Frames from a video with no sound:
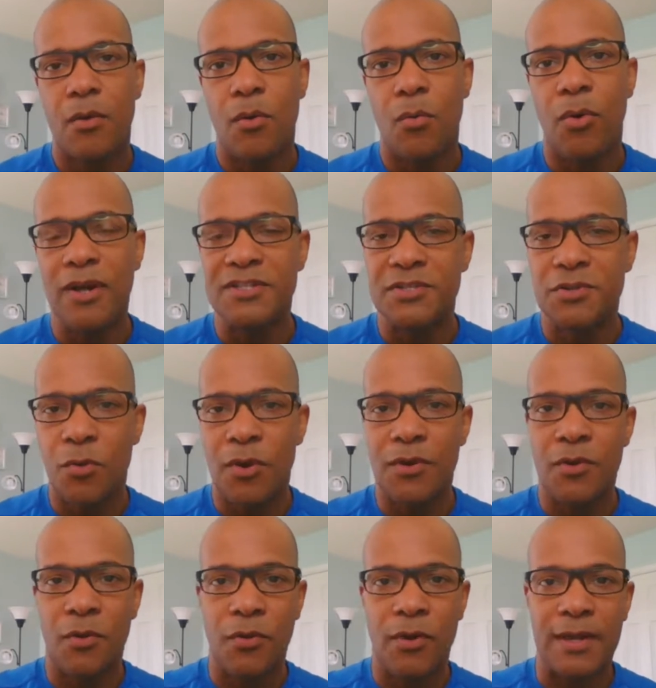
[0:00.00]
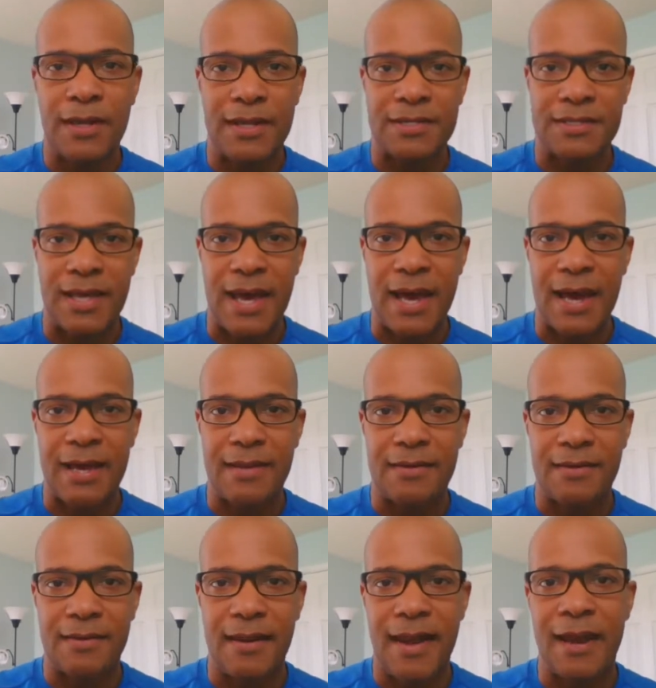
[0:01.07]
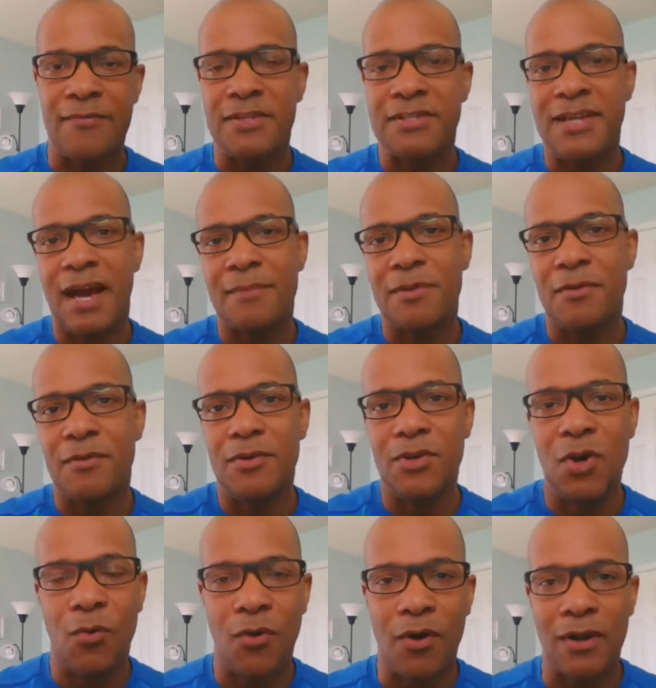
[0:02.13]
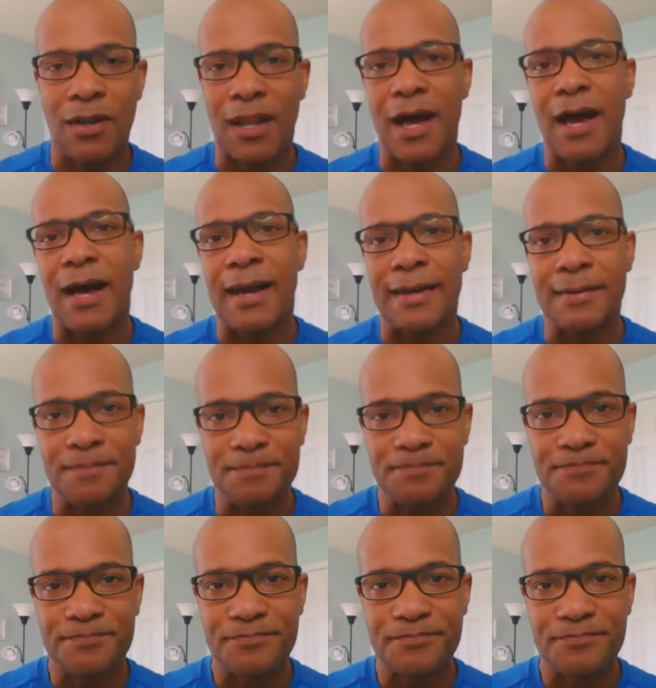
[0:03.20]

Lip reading: What's going on is that every time you go online